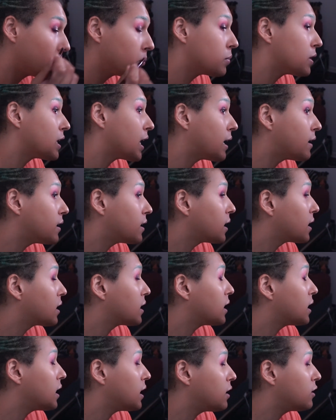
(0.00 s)
blending it
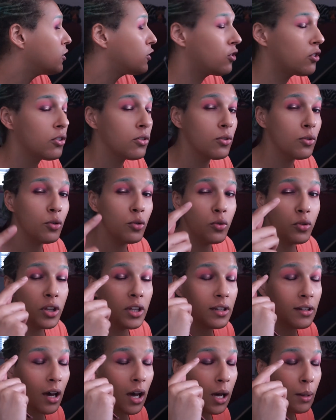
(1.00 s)
into the
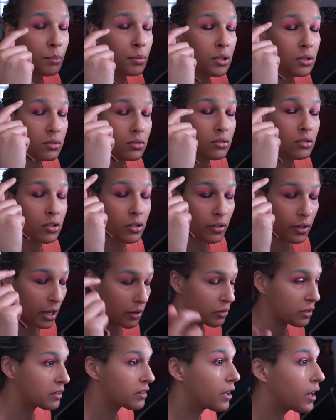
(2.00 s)
top around
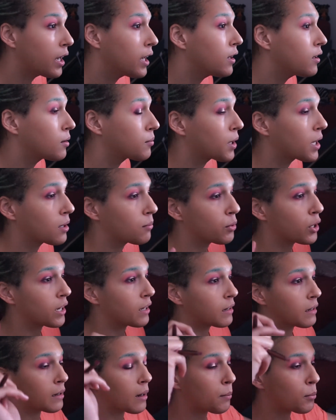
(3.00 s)
the side, and I'm kind of
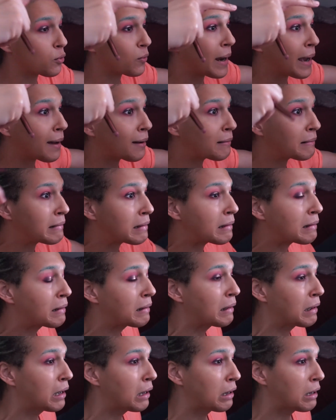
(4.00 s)
bringing it up around.
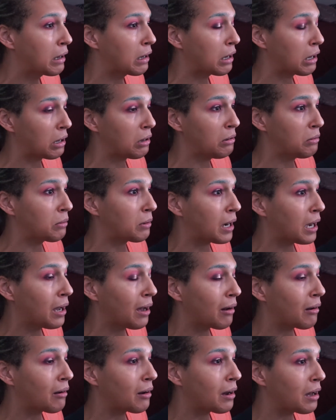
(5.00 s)
Oh
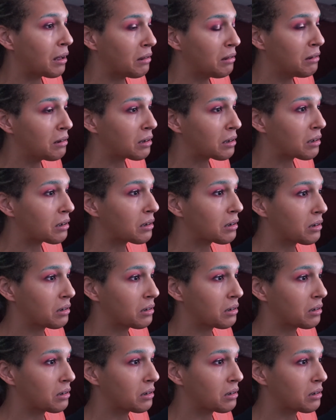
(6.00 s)
wow, I look.